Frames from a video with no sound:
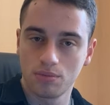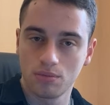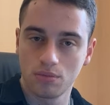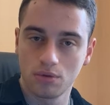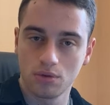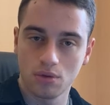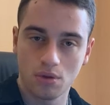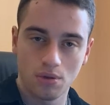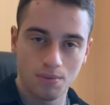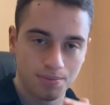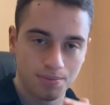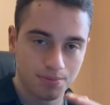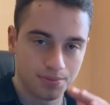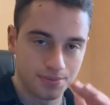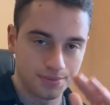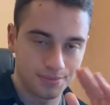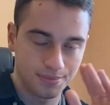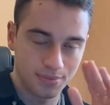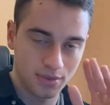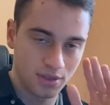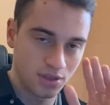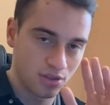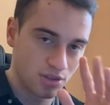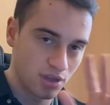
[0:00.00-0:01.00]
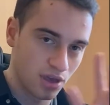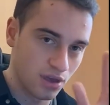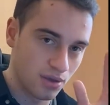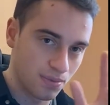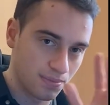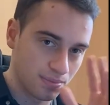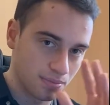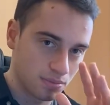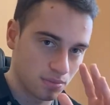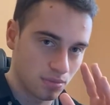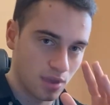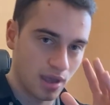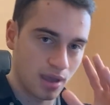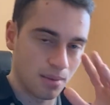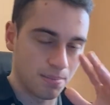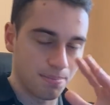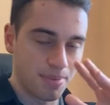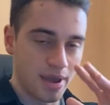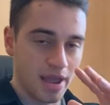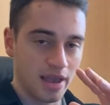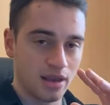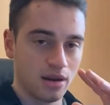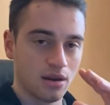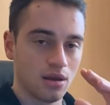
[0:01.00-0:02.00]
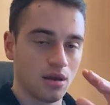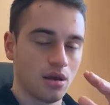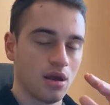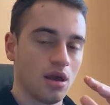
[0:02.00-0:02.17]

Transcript: So there's a campaign,